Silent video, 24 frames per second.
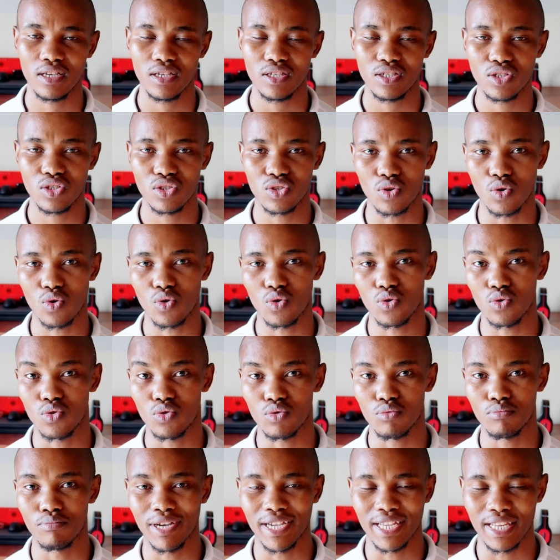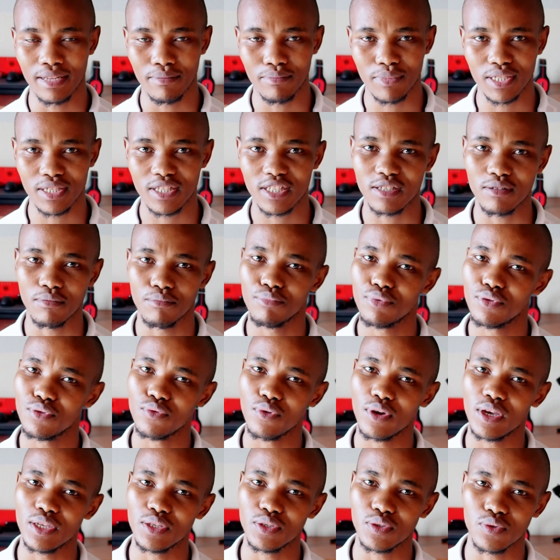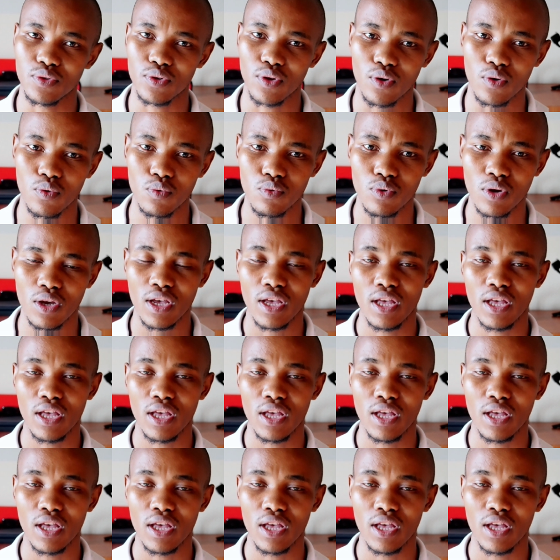So my name is Seempossible, as you know.